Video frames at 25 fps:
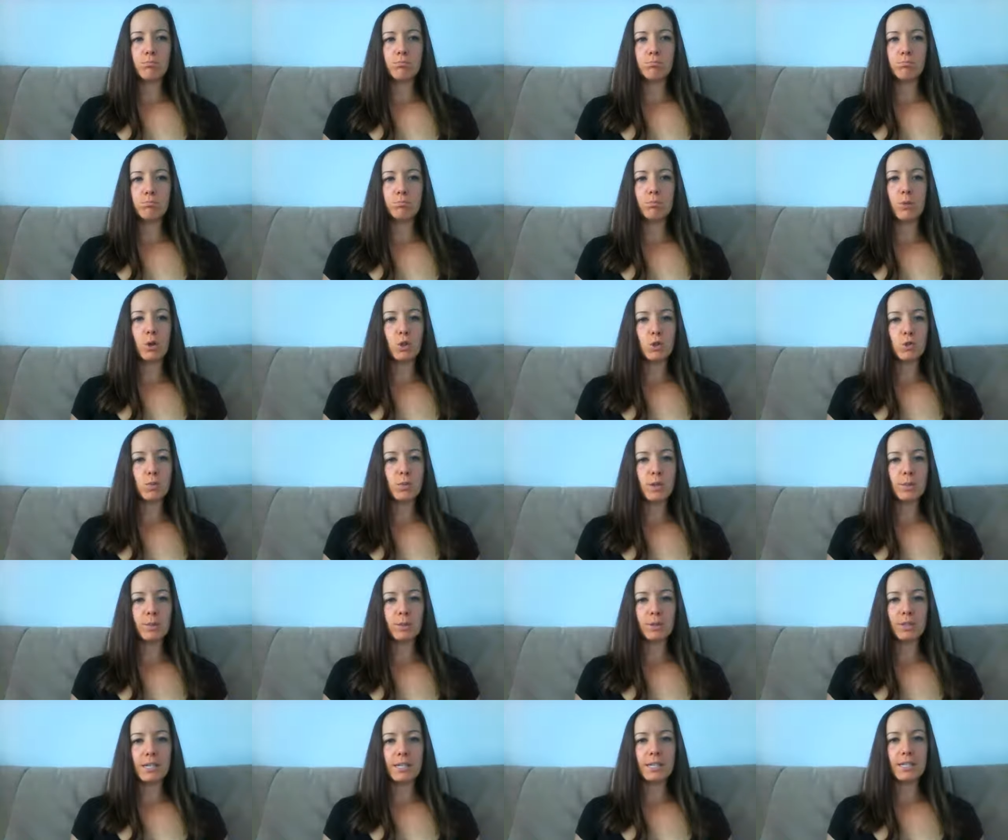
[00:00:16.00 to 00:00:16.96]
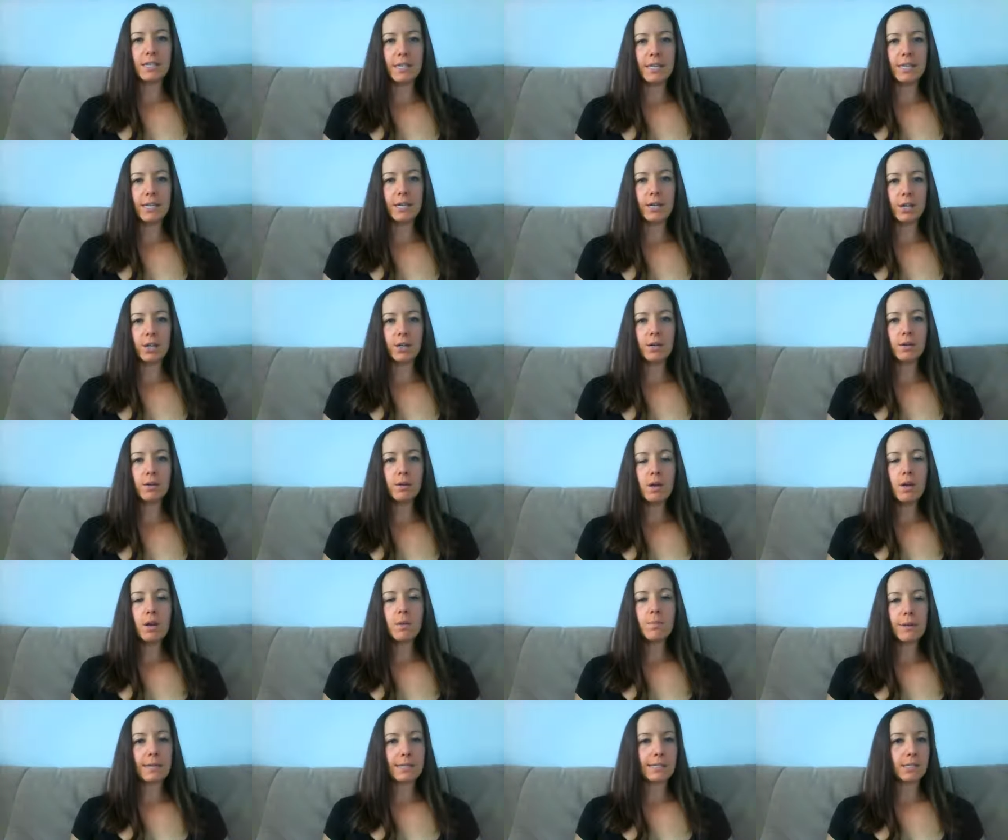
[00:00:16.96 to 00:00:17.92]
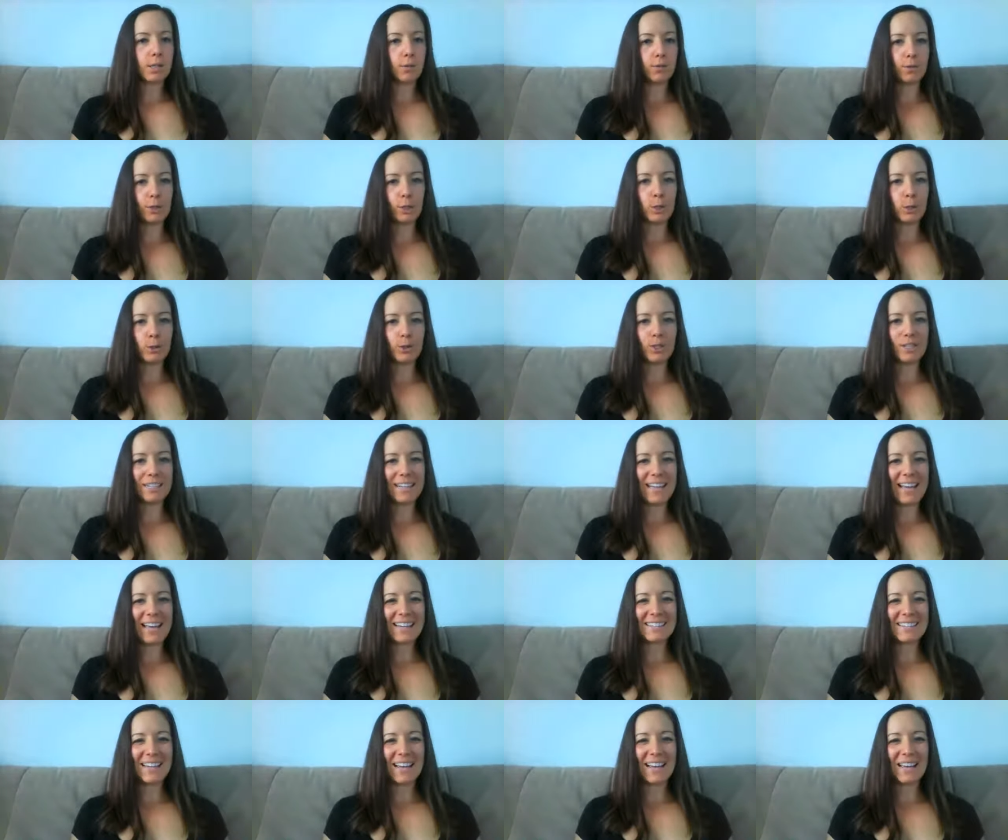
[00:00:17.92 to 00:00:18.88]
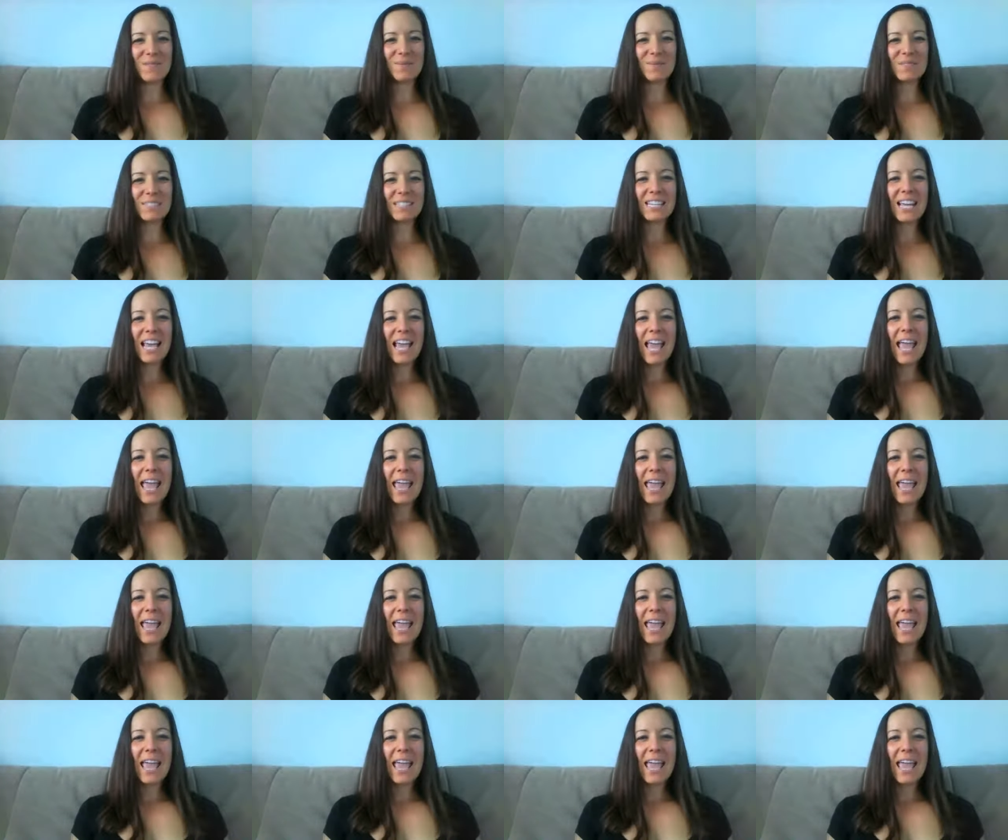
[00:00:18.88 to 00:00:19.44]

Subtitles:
most people need to hear, myself included at times.